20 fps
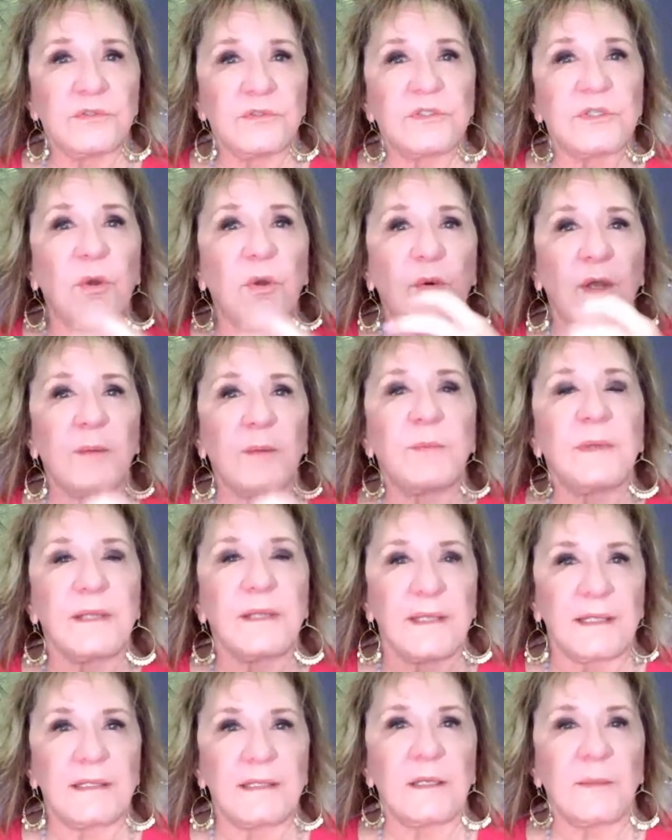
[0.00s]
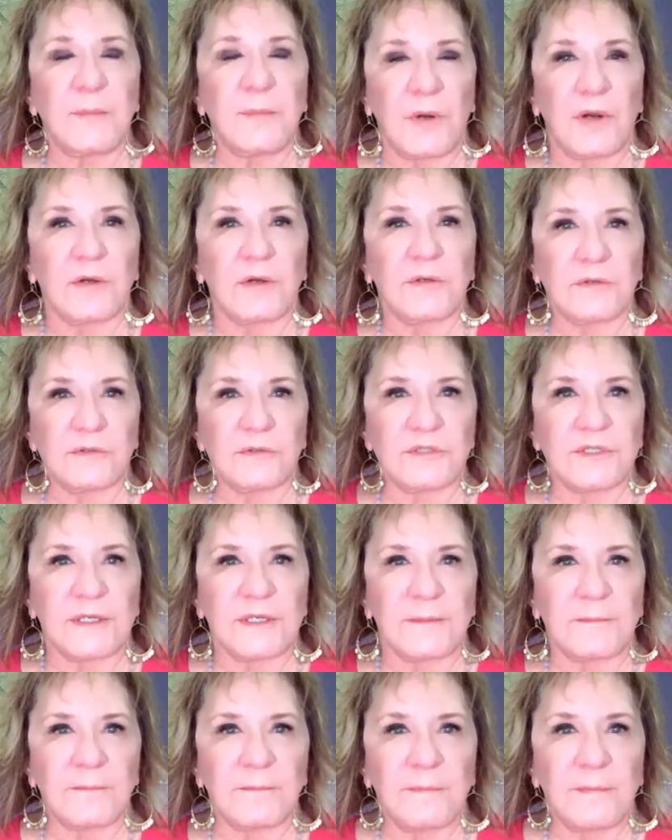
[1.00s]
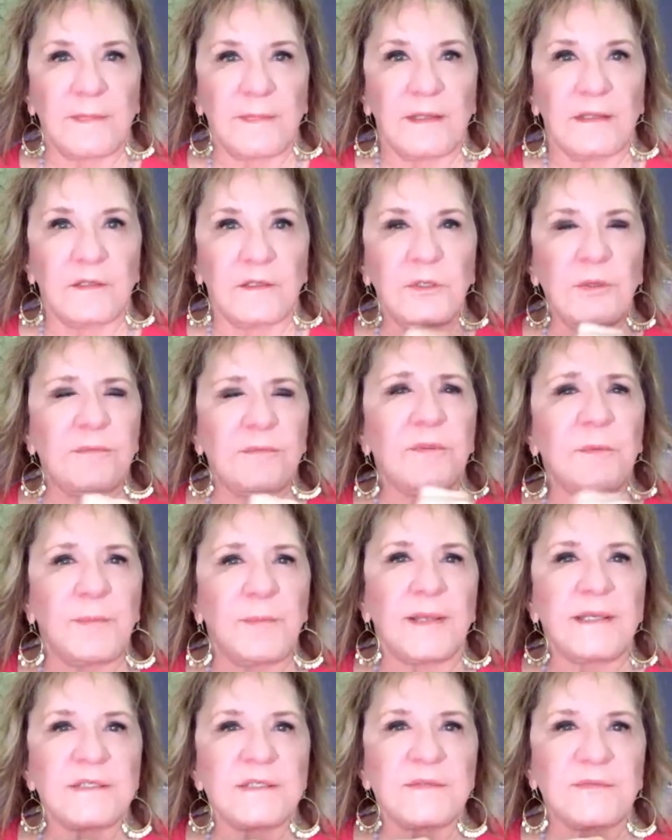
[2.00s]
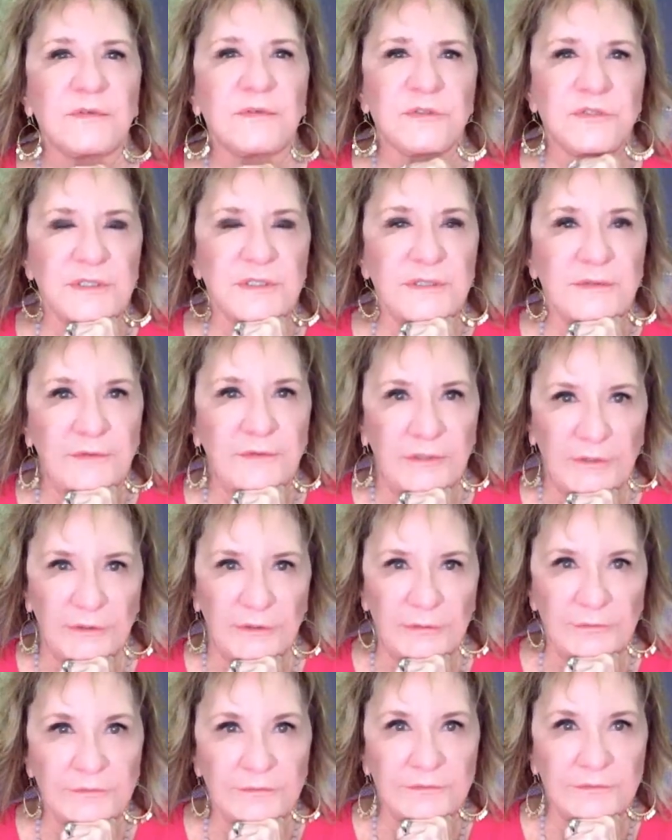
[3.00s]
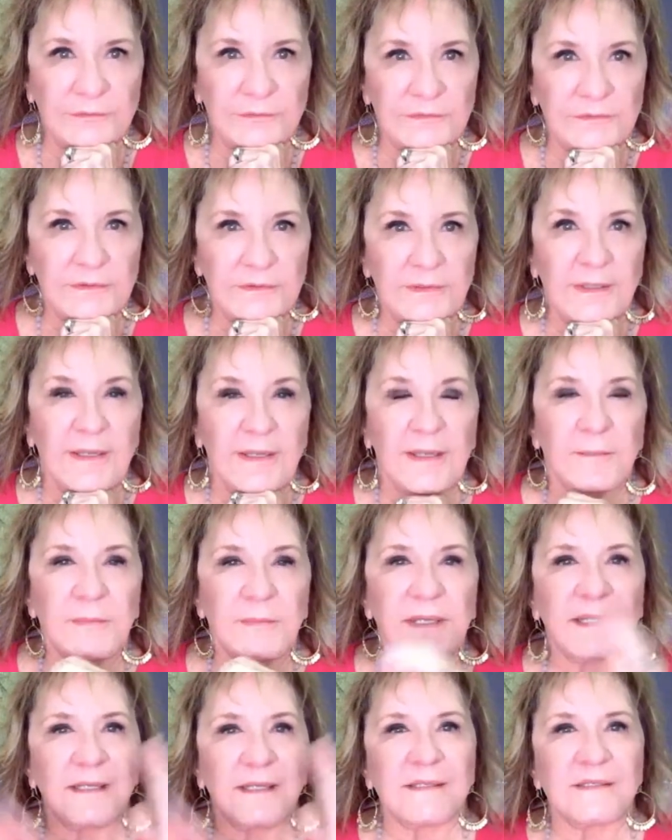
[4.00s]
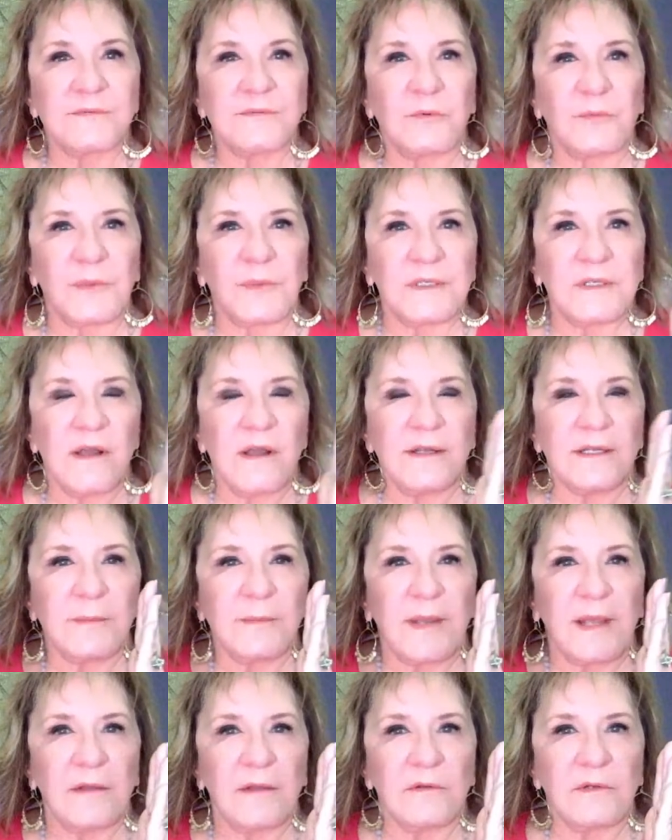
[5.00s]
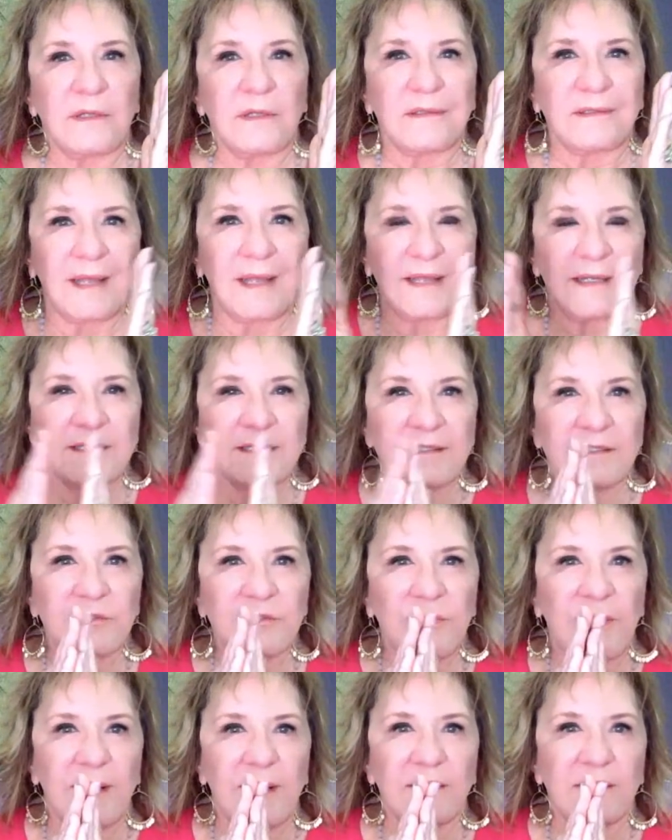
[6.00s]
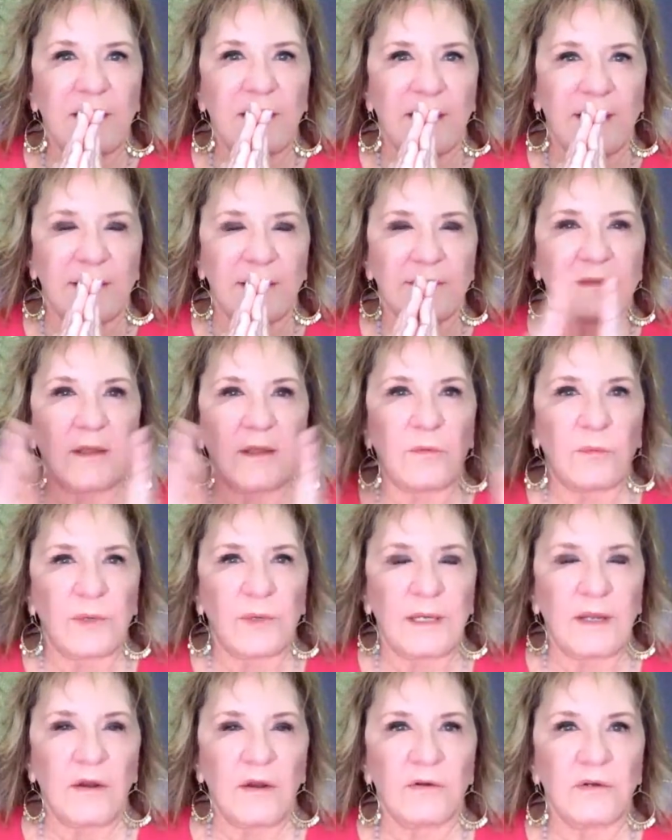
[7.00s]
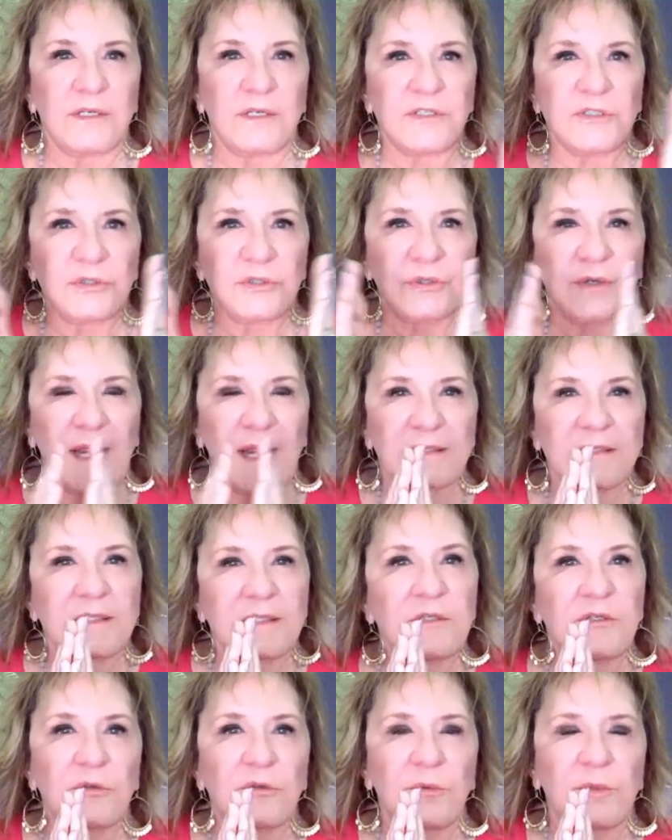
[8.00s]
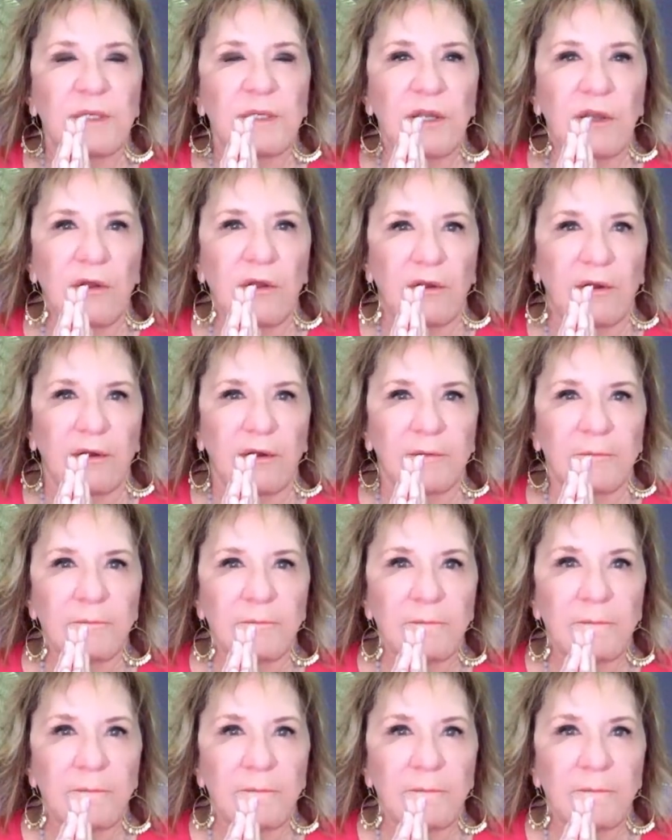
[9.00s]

show up in a partnership, you have the best version of you? Because when we talk about likes attract like, that we are attracting who we are,